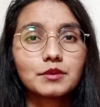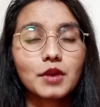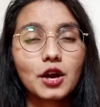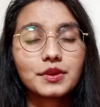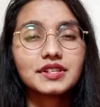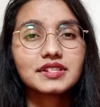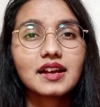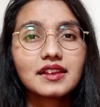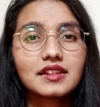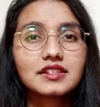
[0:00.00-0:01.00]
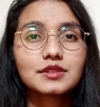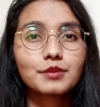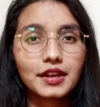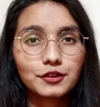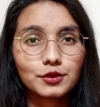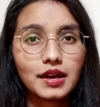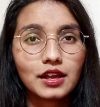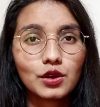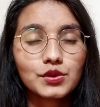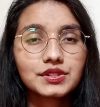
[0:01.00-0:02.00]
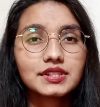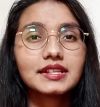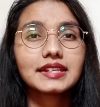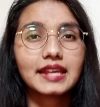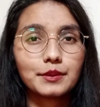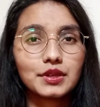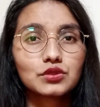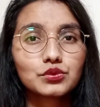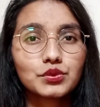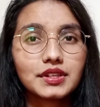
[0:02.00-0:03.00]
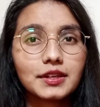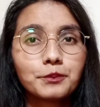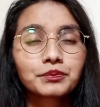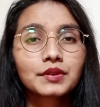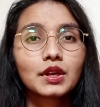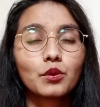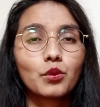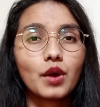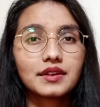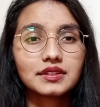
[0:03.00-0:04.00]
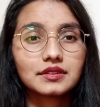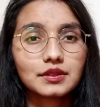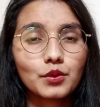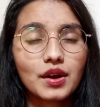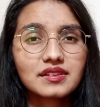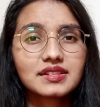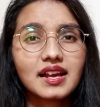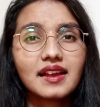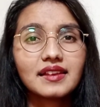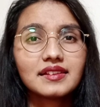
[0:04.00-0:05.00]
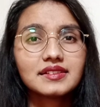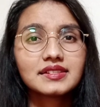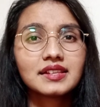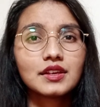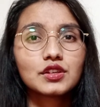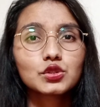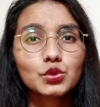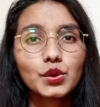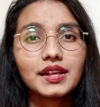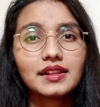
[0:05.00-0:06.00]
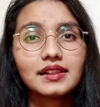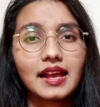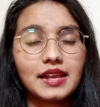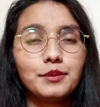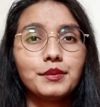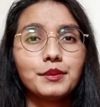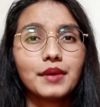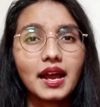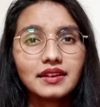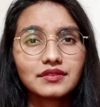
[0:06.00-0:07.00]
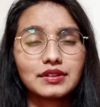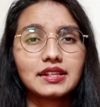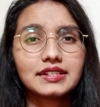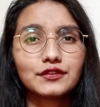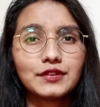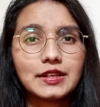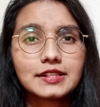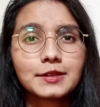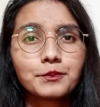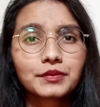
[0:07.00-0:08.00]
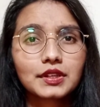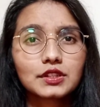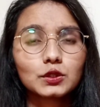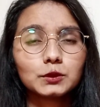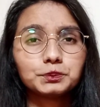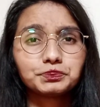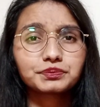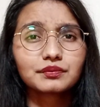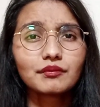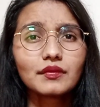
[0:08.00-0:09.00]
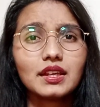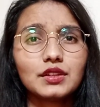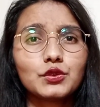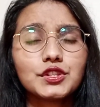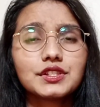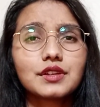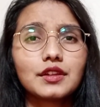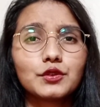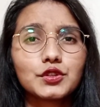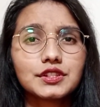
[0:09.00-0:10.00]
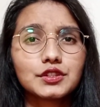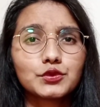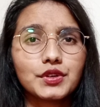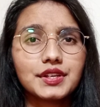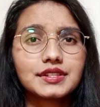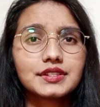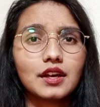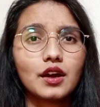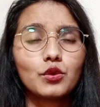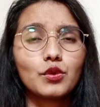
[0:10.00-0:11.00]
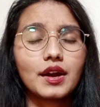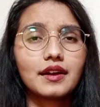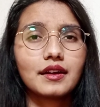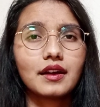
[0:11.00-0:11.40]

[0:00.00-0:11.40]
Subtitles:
environment science, microbiology, chemistry, water science, soil, and related fields. So those students who are